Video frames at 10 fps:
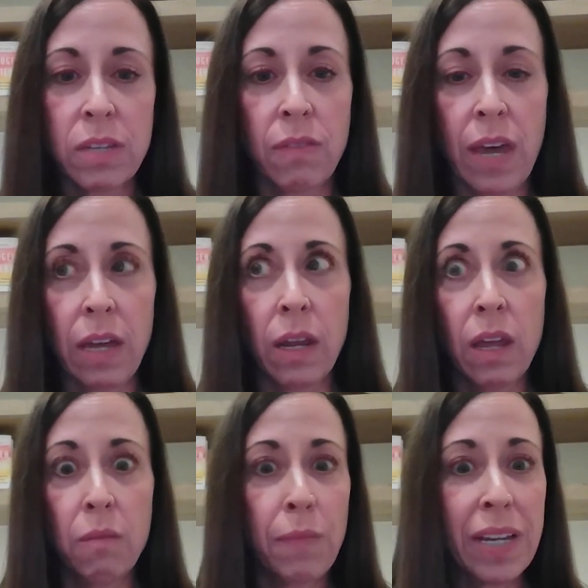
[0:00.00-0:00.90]
of that
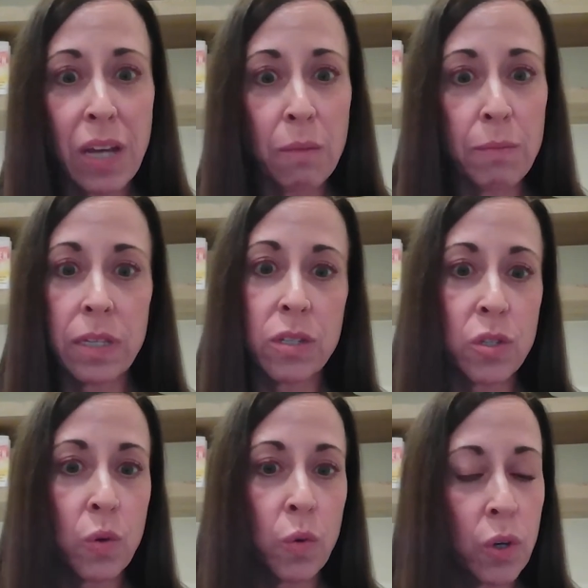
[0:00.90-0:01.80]
might not be
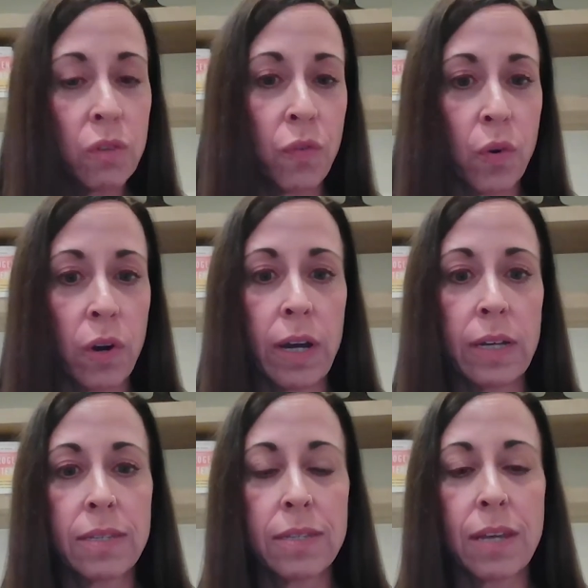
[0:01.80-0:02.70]
so good for
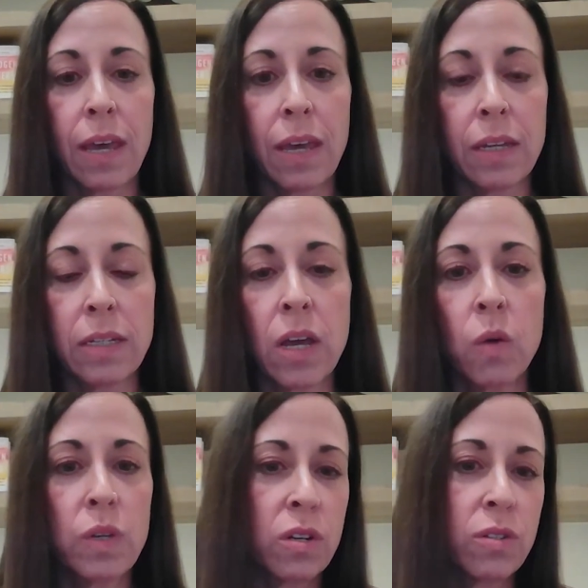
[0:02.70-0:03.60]
us. And
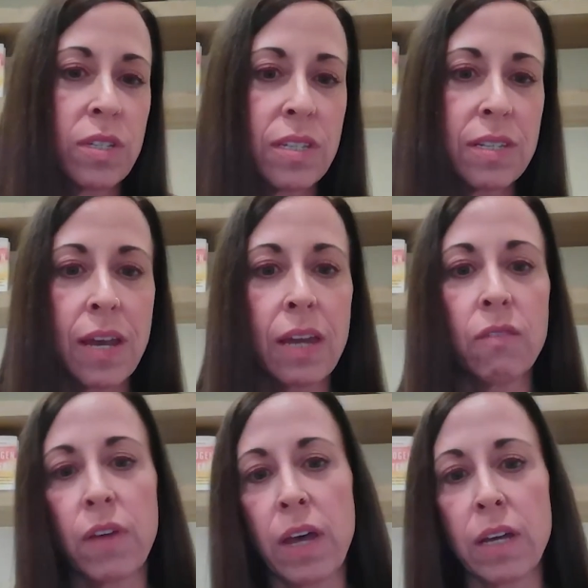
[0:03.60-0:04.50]
we start to see side
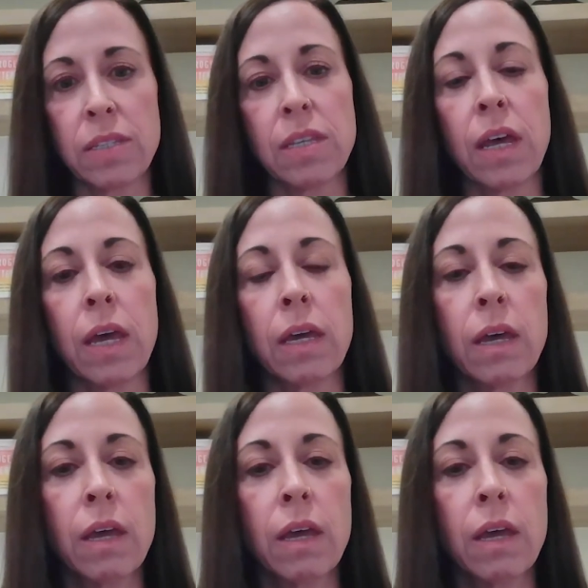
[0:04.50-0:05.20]
effects like